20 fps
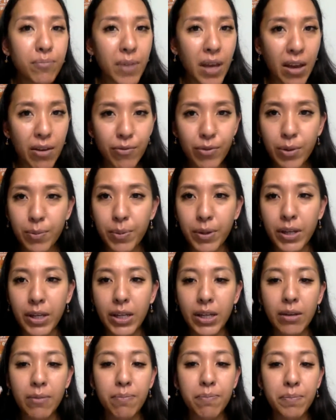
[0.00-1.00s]

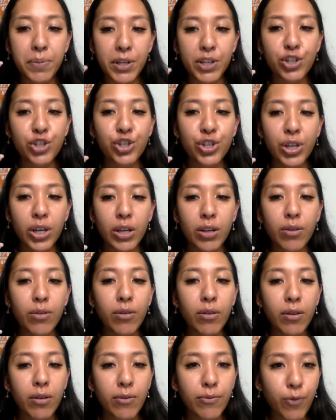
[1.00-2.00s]
Everybody binge eat
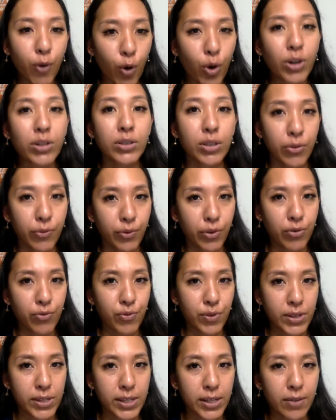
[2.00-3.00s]
for a different
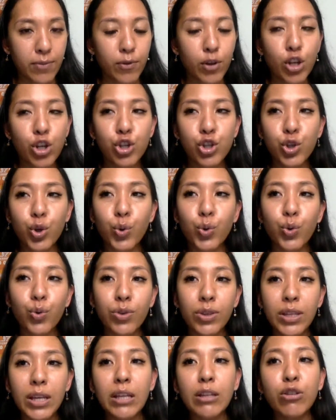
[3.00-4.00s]
reason. So you
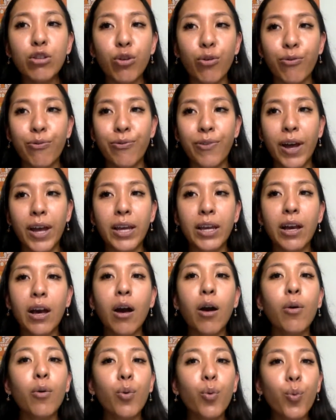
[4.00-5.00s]
need to find
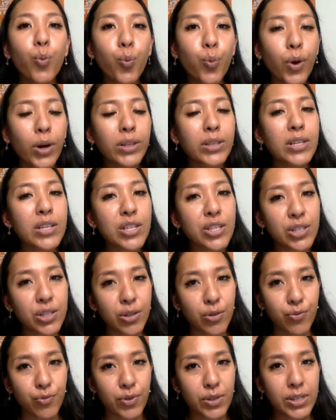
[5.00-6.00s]
out what is the
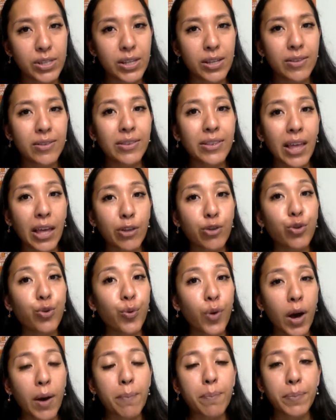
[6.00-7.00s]
reason that you
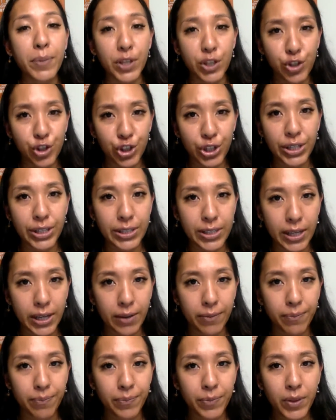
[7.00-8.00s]
are binge eating.
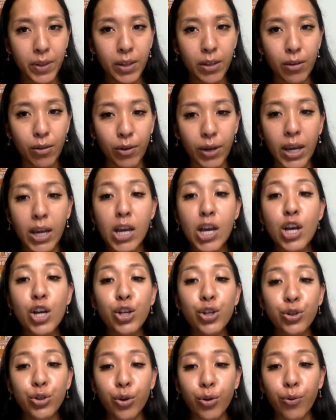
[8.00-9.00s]
Okay,
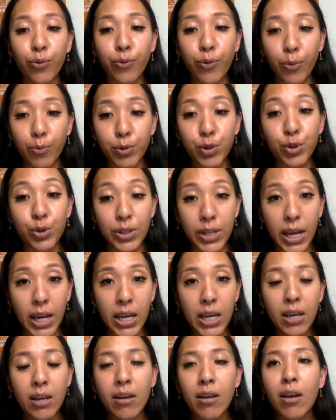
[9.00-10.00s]
so from
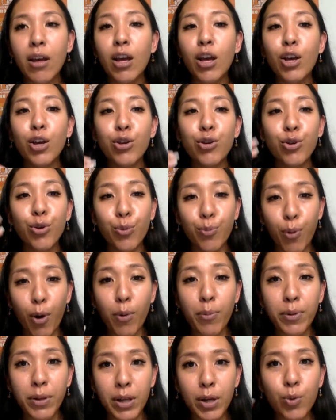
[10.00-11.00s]
today, you
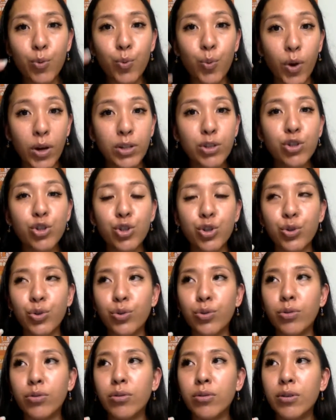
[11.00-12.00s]
probably want to
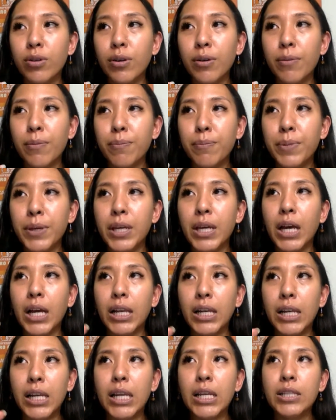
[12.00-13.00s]
be a
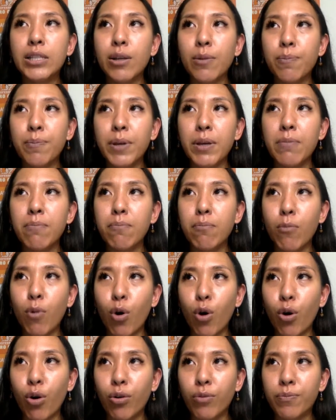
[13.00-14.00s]
little bit
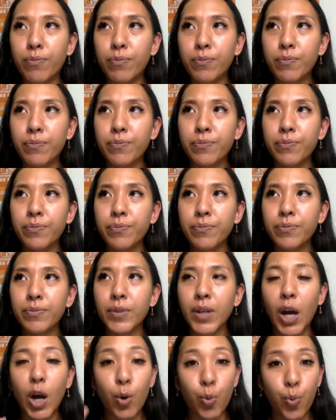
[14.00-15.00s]
more
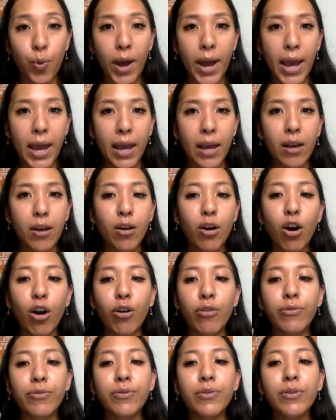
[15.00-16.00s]
aware of,